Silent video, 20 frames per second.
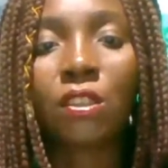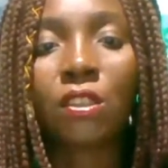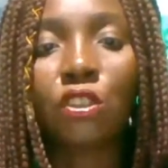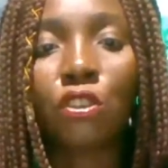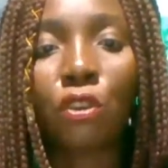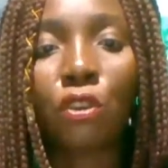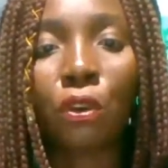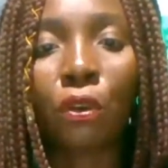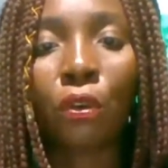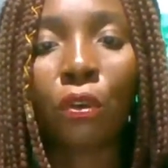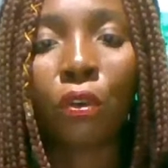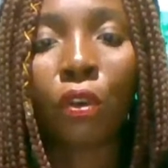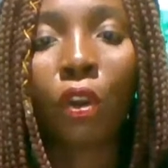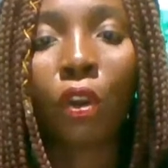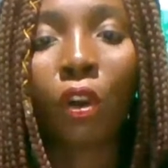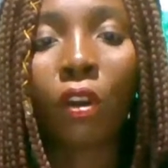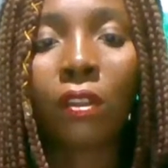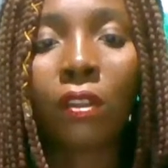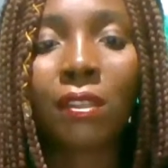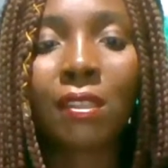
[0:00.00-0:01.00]
your
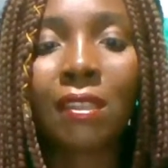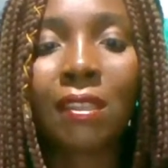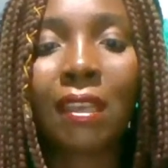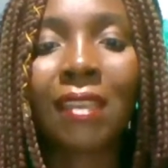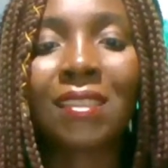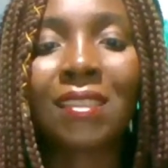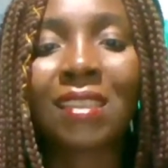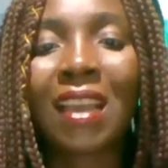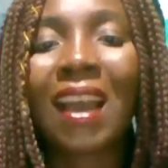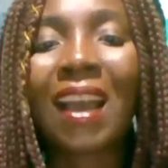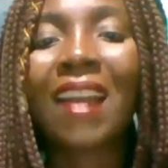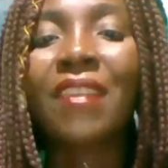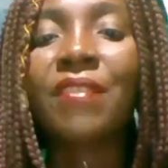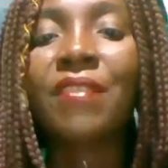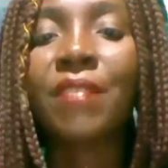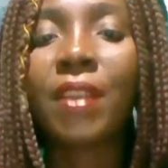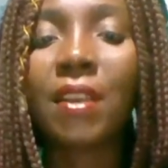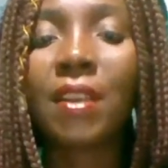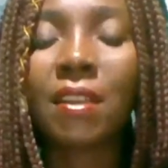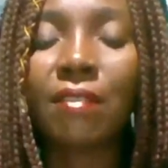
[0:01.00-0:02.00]
contents are
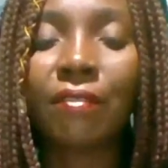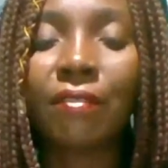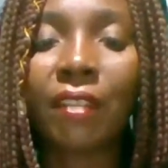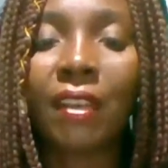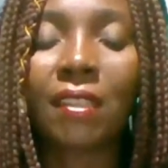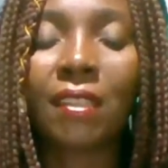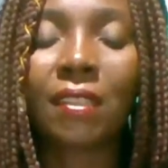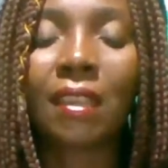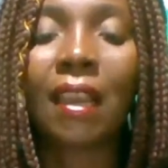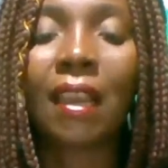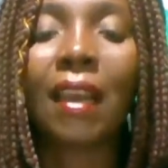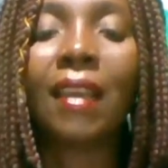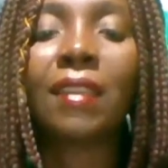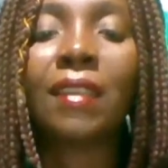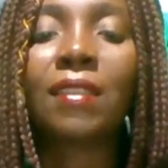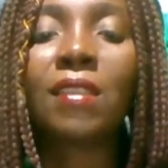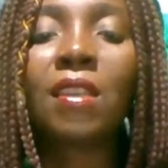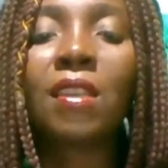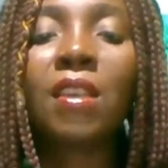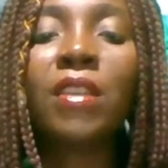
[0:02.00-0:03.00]
relevant
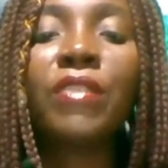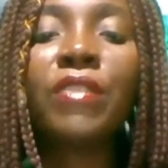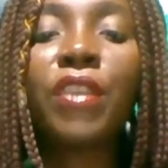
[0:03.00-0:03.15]
and